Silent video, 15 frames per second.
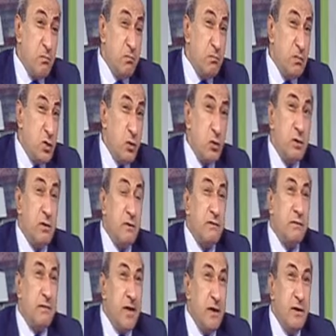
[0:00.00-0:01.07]
sort
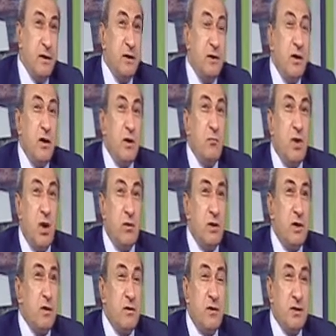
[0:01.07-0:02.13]
of leader,
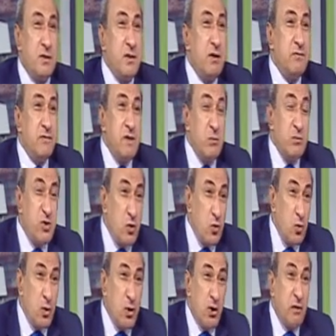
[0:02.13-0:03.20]
belonging to the self-same
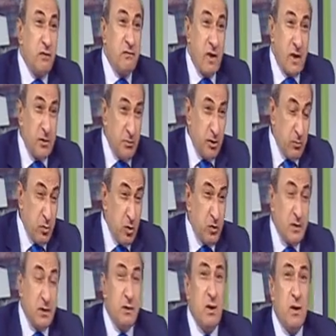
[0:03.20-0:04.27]
school of Vladimir
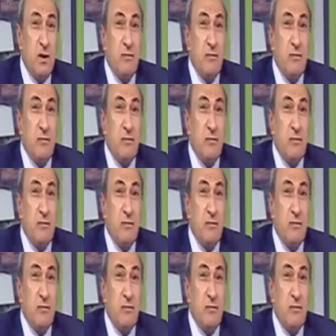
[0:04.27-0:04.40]
Putin,